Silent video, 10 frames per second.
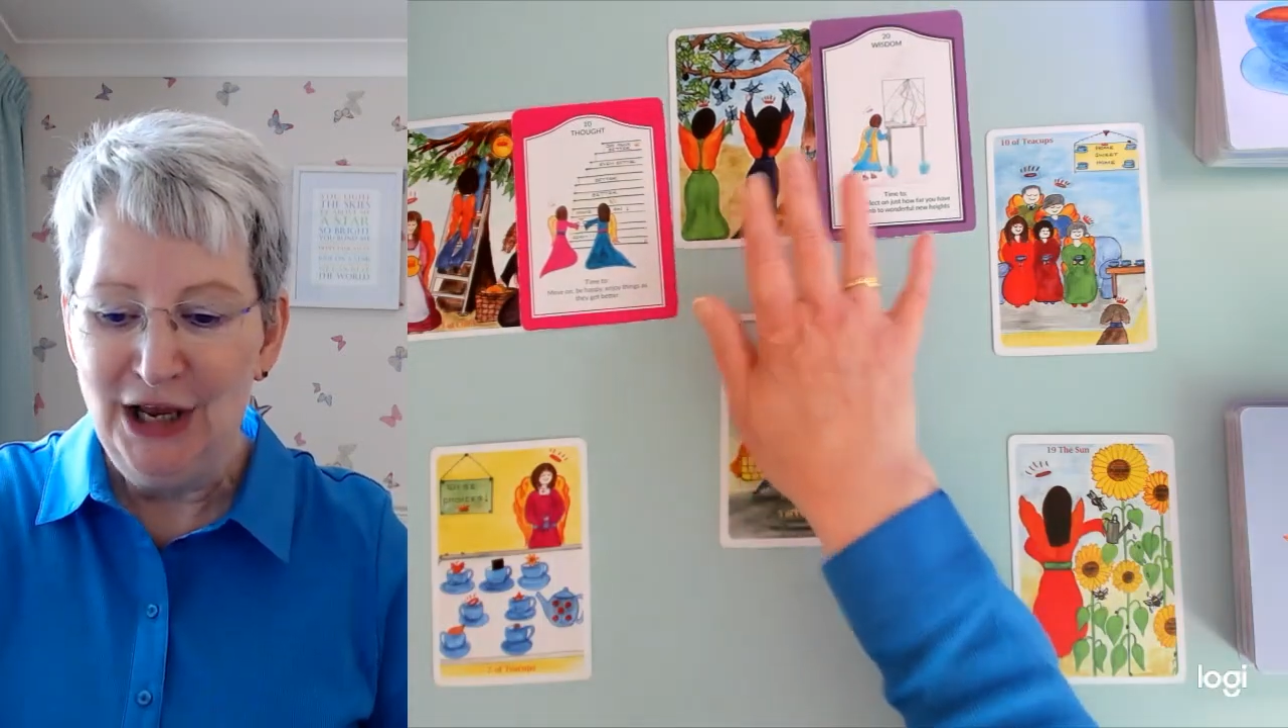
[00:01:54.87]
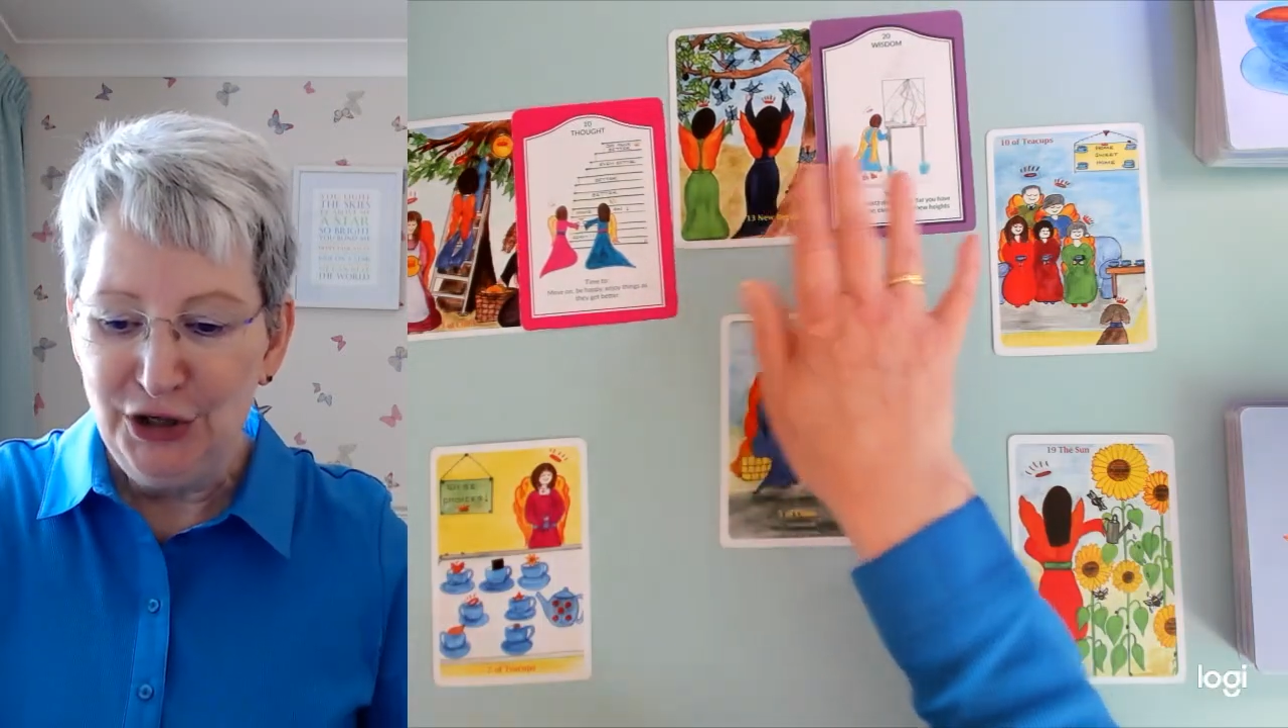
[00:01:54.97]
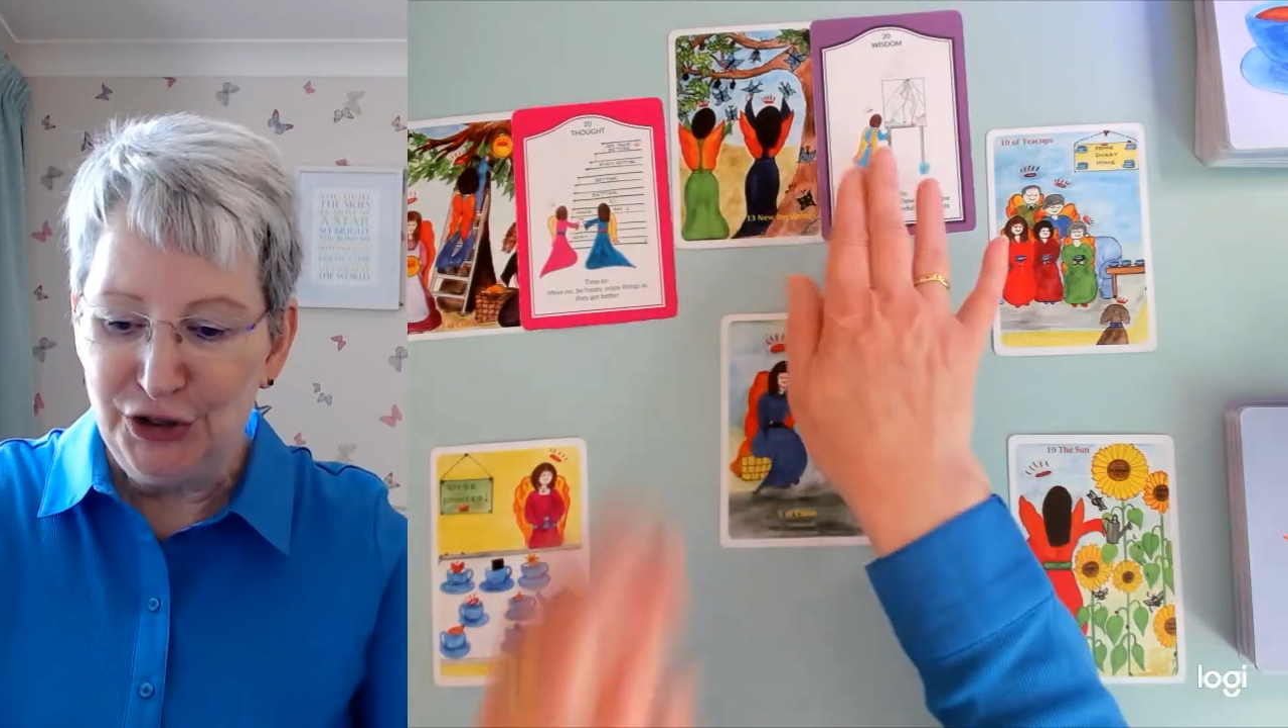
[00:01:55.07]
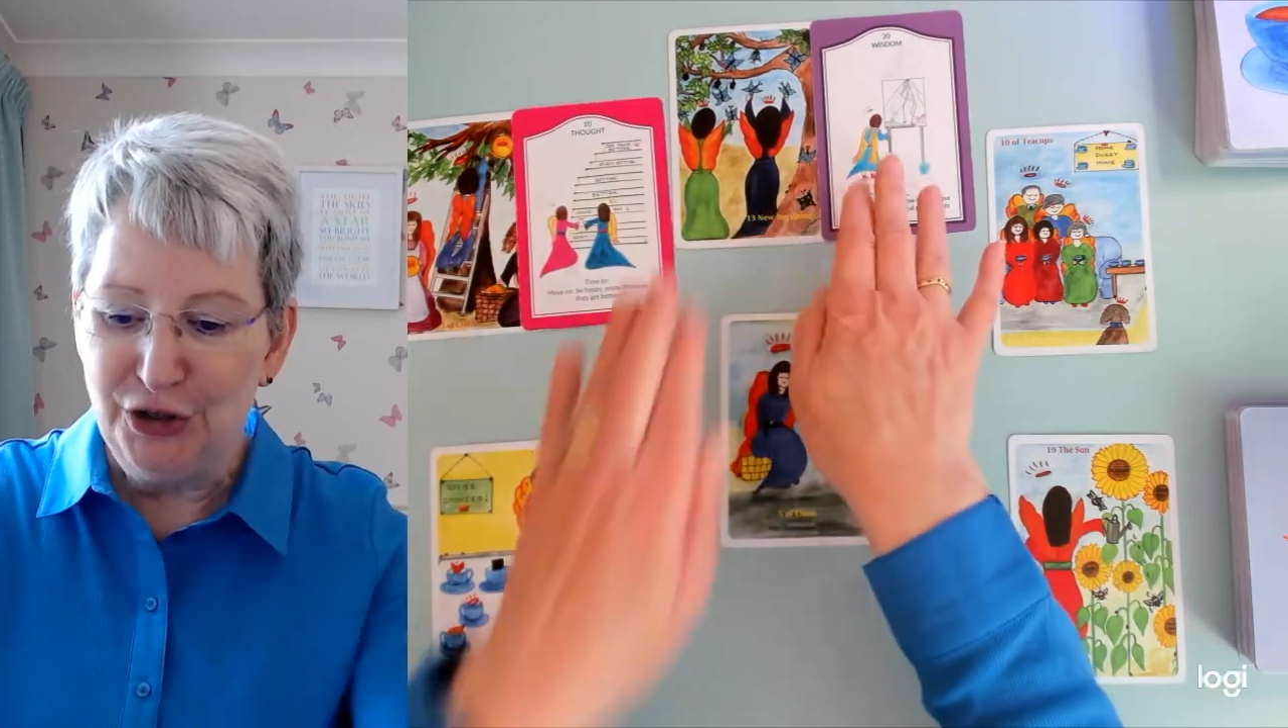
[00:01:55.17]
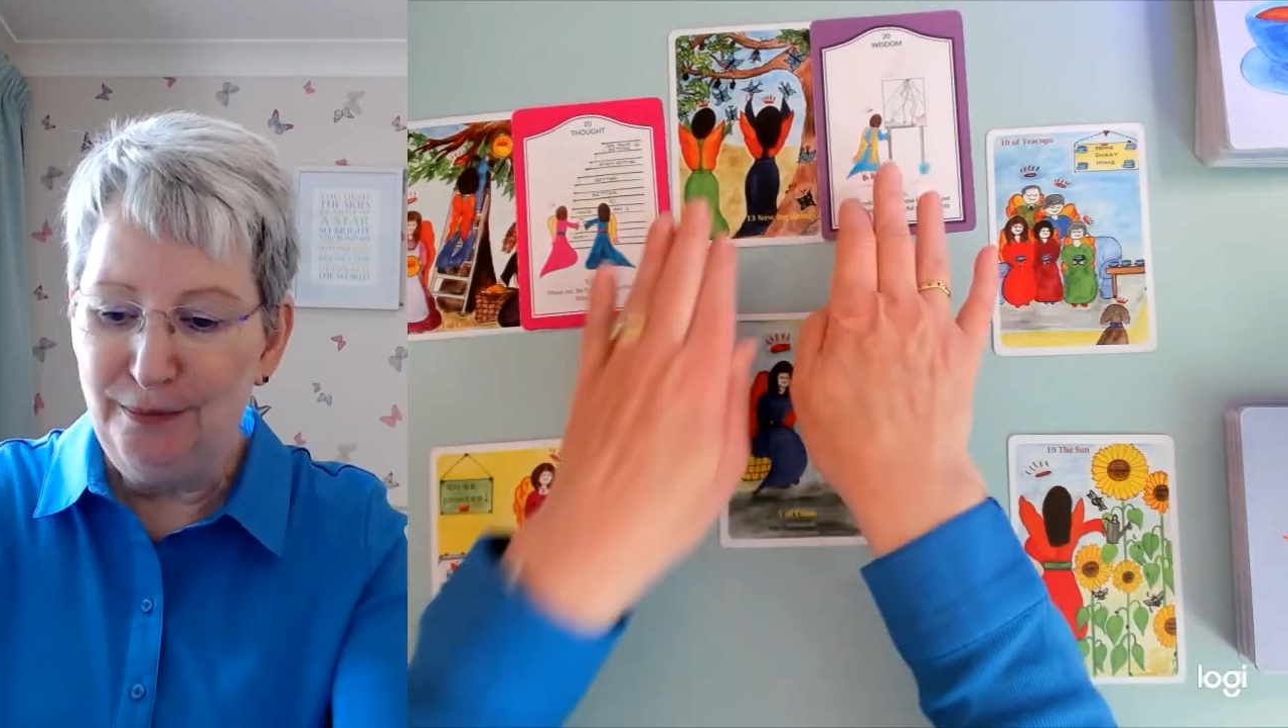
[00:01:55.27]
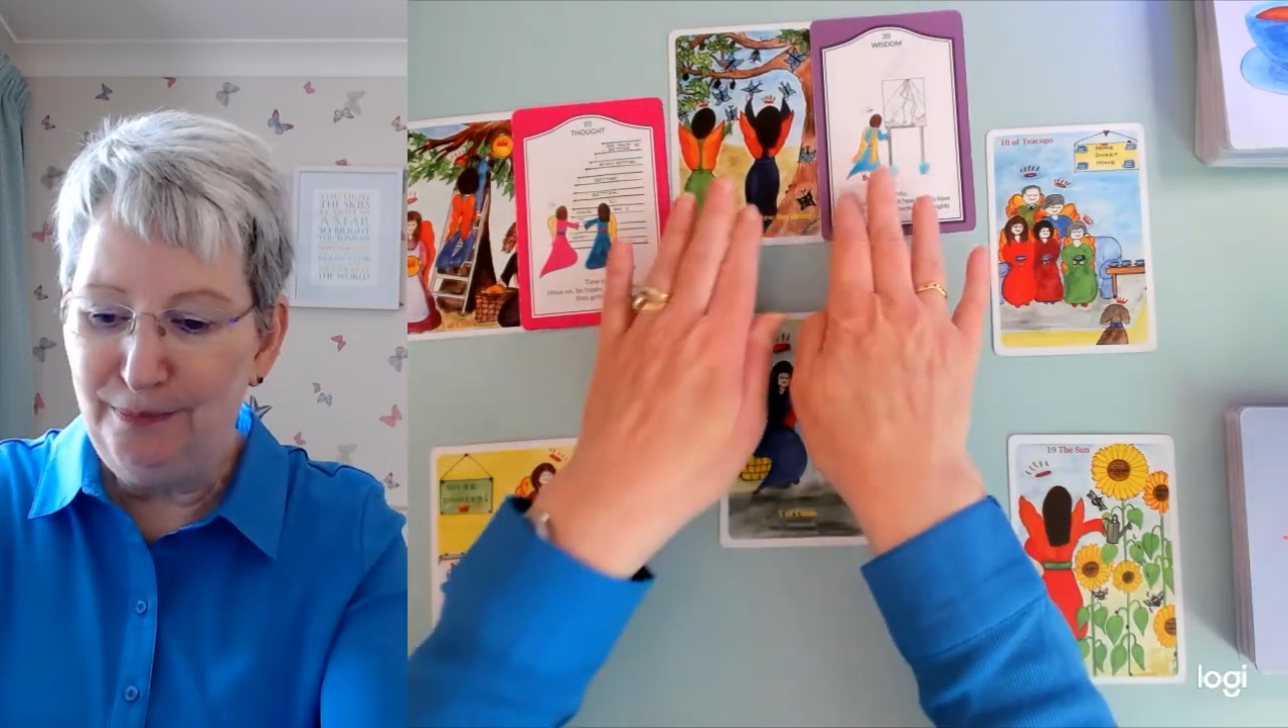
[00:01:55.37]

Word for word: So